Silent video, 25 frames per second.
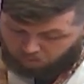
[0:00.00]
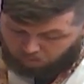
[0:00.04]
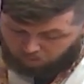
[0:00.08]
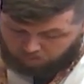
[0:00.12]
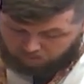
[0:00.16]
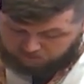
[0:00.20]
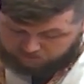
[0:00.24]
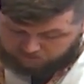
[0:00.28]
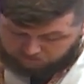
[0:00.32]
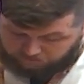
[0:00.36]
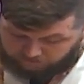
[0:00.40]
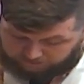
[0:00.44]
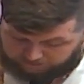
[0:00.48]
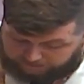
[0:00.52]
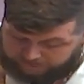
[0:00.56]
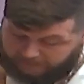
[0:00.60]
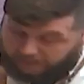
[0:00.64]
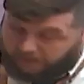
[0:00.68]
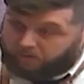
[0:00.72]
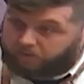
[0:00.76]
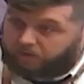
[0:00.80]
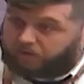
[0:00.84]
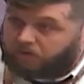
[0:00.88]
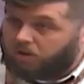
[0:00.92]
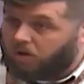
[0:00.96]
a course
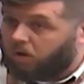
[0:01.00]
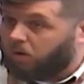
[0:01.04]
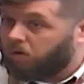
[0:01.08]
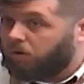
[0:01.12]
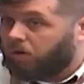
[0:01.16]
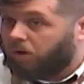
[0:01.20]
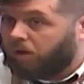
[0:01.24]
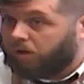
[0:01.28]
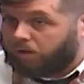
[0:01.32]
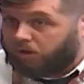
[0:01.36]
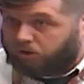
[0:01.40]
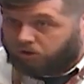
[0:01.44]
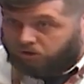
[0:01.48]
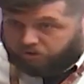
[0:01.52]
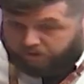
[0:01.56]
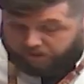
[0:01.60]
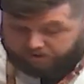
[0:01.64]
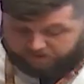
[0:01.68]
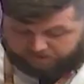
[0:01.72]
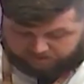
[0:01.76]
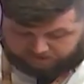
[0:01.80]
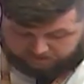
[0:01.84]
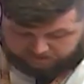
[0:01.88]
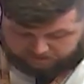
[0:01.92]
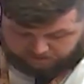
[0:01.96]
where the county no
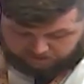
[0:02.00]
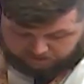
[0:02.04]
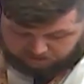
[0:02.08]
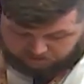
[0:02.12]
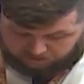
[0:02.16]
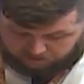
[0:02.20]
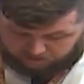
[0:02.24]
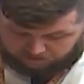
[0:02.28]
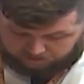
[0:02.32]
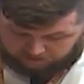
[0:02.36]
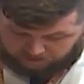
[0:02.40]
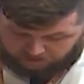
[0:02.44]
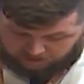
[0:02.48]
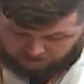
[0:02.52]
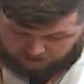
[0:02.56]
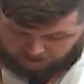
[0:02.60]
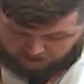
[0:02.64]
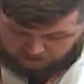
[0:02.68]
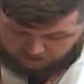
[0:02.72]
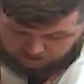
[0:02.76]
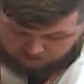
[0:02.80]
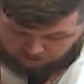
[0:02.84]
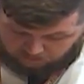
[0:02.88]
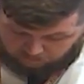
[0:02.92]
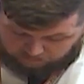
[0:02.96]
longer trusts the teachers,